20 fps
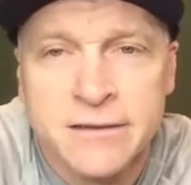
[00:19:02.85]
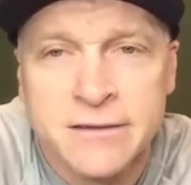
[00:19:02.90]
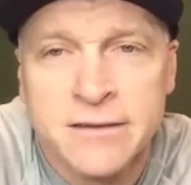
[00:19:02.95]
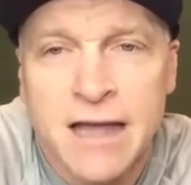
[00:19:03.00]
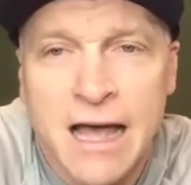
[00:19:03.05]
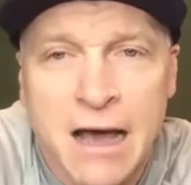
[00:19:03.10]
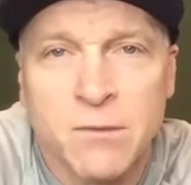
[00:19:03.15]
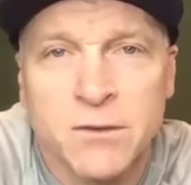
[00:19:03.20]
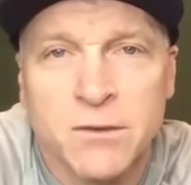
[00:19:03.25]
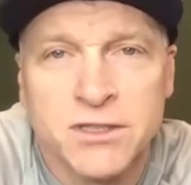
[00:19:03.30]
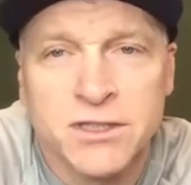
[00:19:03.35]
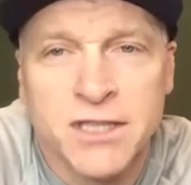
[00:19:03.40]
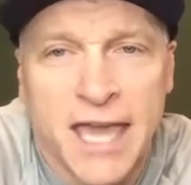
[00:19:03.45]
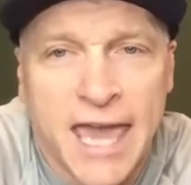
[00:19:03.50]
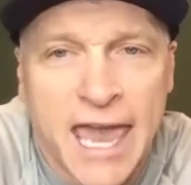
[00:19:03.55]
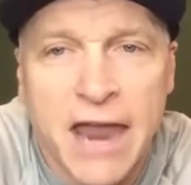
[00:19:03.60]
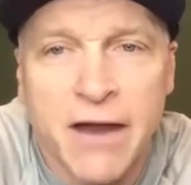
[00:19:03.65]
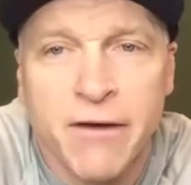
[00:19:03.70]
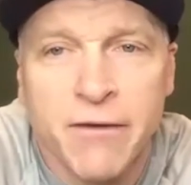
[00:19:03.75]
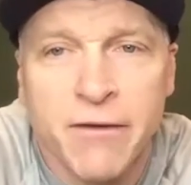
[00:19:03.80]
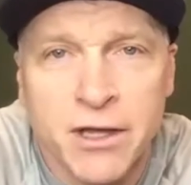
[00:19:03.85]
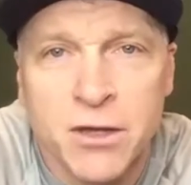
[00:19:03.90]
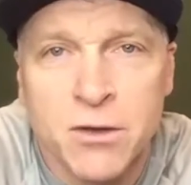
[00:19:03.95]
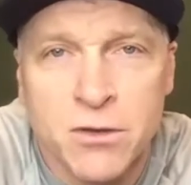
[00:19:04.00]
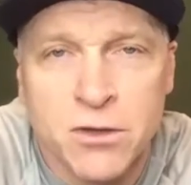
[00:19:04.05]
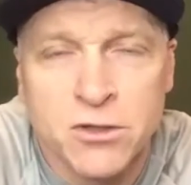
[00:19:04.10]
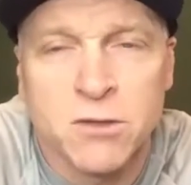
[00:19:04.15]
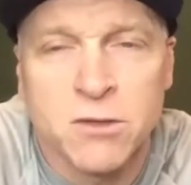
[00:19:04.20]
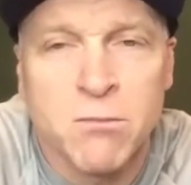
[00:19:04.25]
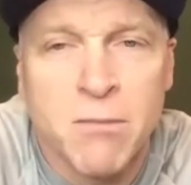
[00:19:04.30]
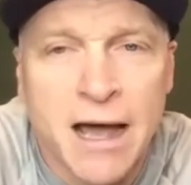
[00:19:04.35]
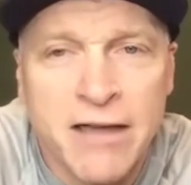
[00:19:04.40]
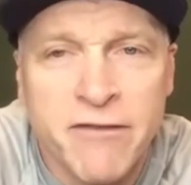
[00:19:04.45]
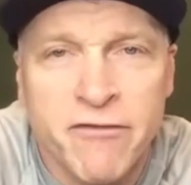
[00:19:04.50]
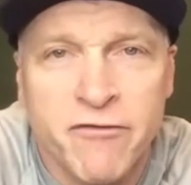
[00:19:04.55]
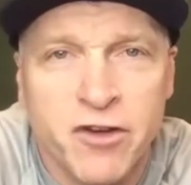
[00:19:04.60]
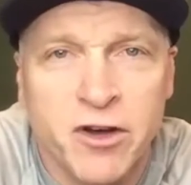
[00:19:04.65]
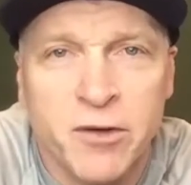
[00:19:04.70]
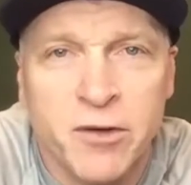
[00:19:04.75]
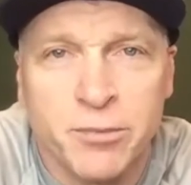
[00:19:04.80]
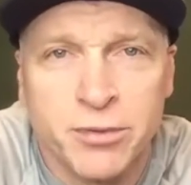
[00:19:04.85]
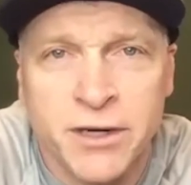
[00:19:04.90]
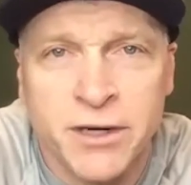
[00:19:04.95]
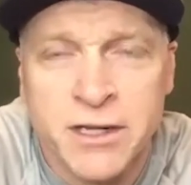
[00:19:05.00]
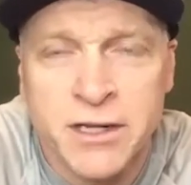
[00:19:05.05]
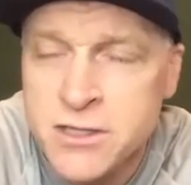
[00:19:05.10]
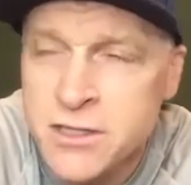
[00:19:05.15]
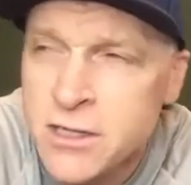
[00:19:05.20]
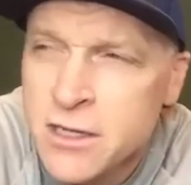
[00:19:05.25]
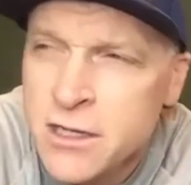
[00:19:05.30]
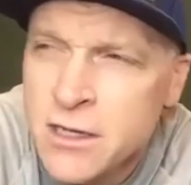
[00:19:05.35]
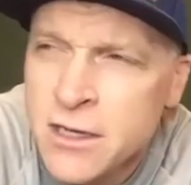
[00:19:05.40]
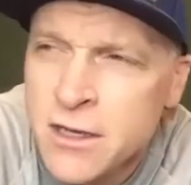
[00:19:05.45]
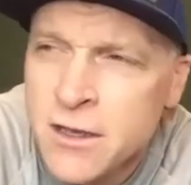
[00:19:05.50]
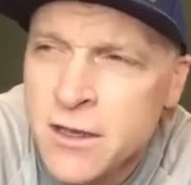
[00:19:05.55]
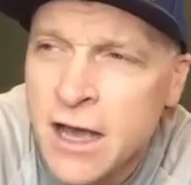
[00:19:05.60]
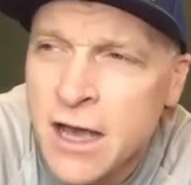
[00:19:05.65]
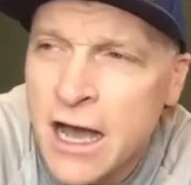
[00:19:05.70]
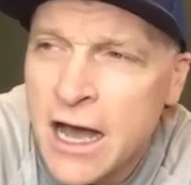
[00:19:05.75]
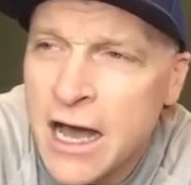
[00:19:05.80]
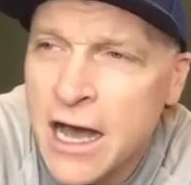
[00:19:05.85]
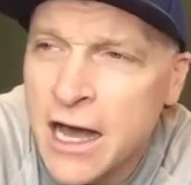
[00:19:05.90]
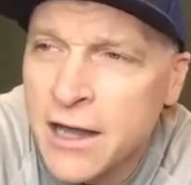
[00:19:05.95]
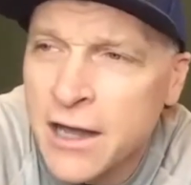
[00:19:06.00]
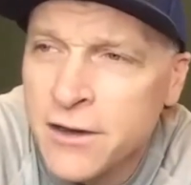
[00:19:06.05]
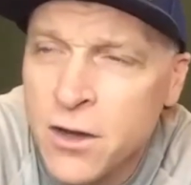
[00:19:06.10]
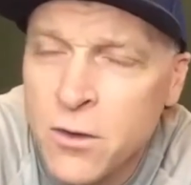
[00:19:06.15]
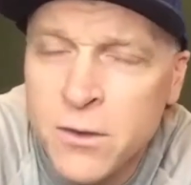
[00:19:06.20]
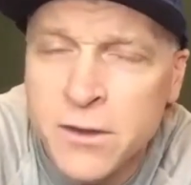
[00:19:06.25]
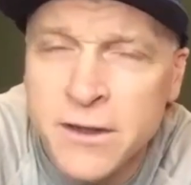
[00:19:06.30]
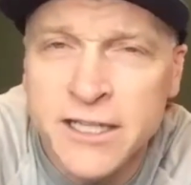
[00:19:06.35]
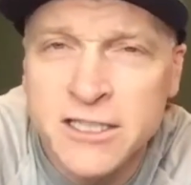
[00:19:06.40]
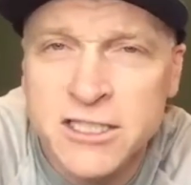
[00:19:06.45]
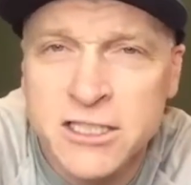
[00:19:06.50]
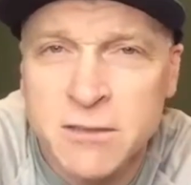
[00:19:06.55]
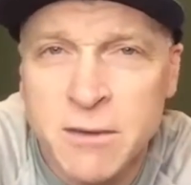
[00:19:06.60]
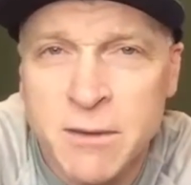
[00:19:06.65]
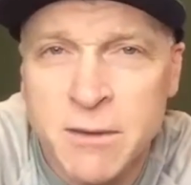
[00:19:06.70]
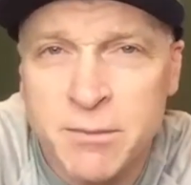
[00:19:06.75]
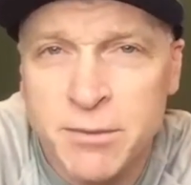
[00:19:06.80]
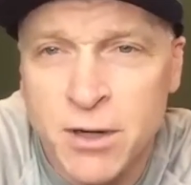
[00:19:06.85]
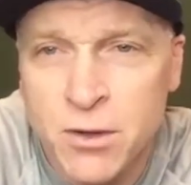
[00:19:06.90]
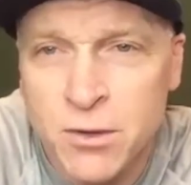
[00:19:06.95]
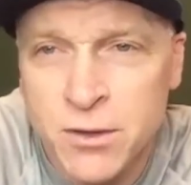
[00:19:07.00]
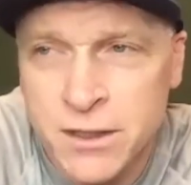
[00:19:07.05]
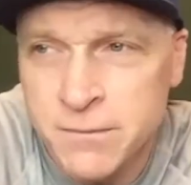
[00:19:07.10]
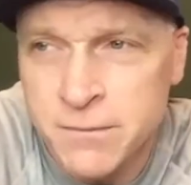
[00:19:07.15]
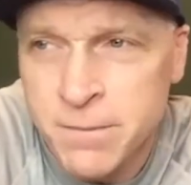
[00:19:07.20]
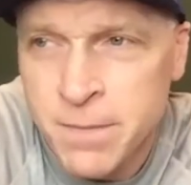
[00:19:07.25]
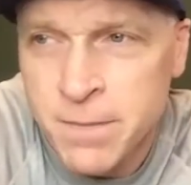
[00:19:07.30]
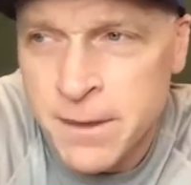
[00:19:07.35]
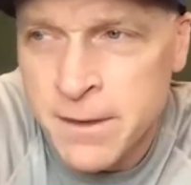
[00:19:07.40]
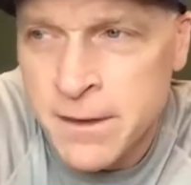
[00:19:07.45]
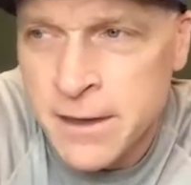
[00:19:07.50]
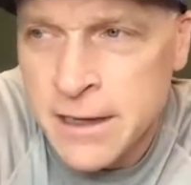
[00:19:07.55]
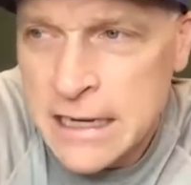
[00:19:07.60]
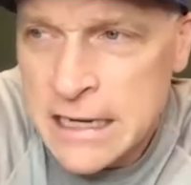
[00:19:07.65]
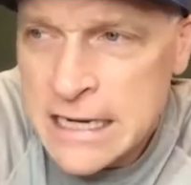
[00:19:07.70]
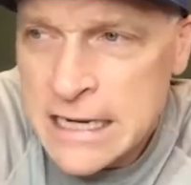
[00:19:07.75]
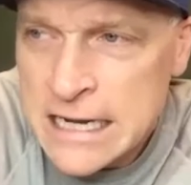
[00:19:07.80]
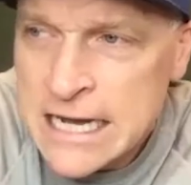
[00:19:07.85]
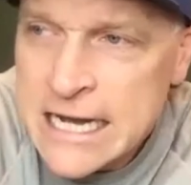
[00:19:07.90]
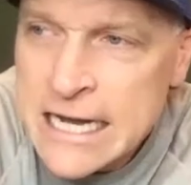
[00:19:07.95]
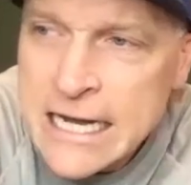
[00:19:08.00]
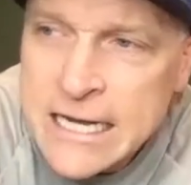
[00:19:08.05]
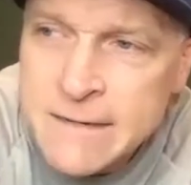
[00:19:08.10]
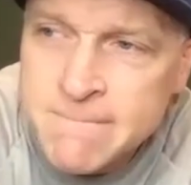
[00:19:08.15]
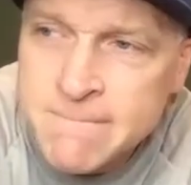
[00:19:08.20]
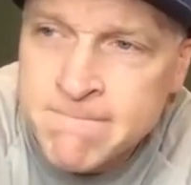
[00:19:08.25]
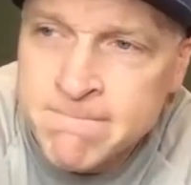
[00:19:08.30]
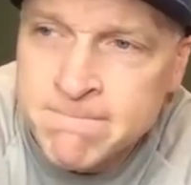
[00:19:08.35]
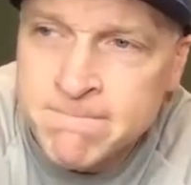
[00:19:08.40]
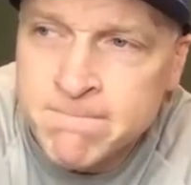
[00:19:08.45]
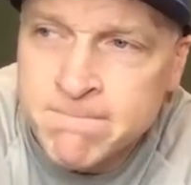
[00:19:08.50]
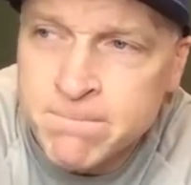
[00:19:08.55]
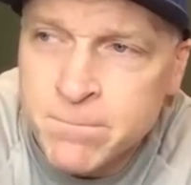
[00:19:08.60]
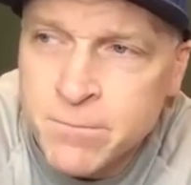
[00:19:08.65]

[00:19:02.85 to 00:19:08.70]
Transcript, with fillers: i was carrying you those are my footprints uh, no one likes to be broken um,